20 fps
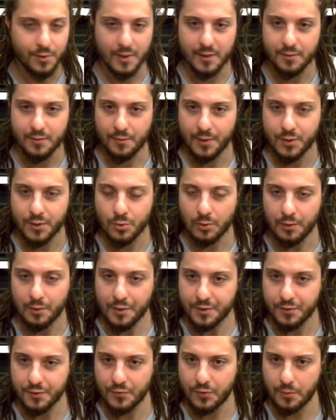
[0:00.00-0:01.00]
the
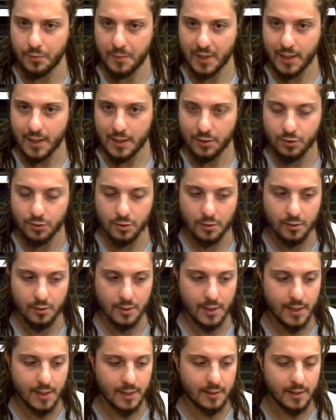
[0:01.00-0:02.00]
rituals of
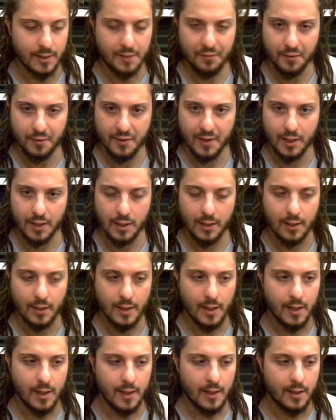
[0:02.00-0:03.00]
fumigation and everything.
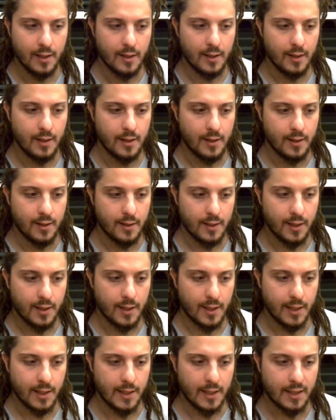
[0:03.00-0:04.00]

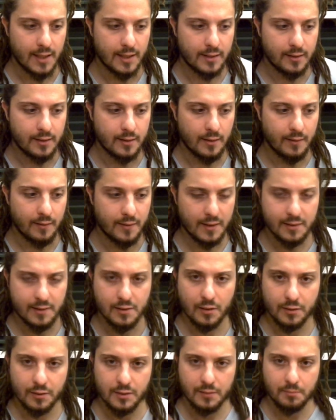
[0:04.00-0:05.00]
And this
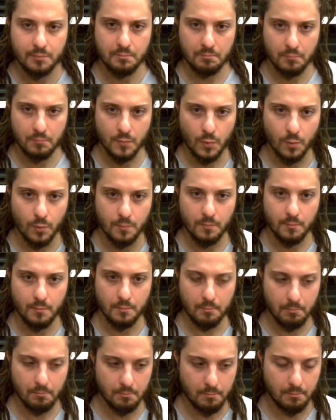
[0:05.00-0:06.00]
got
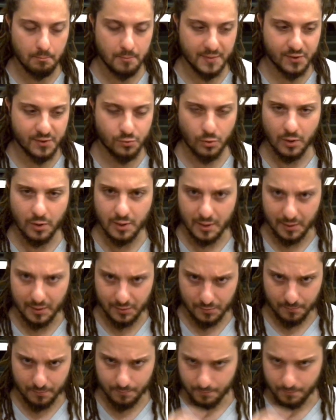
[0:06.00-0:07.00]
stronger
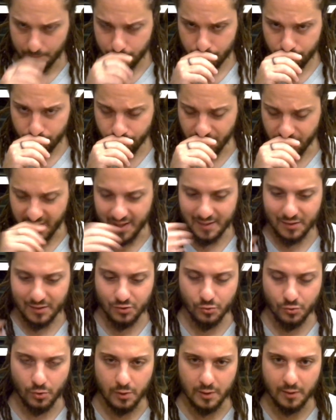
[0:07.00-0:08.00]
and
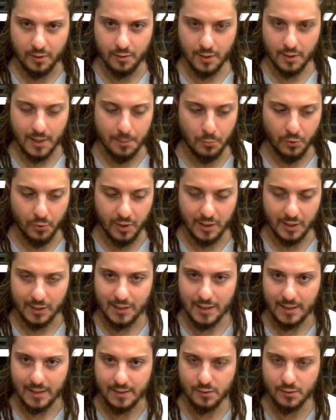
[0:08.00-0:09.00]
stronger and more
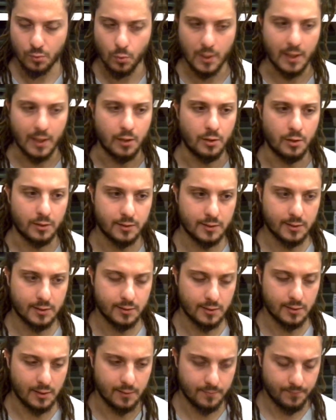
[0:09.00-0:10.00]
intense when I
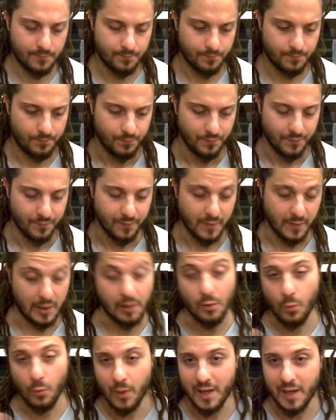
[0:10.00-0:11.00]
got
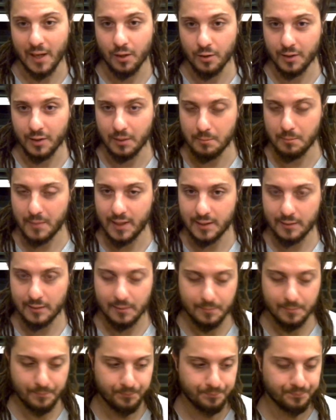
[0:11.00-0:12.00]
in
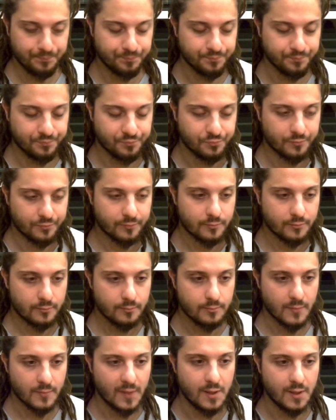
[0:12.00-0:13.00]
bed.
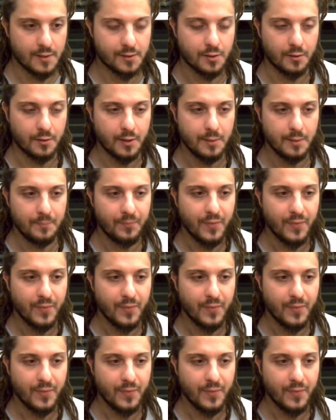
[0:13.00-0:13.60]
Sorry.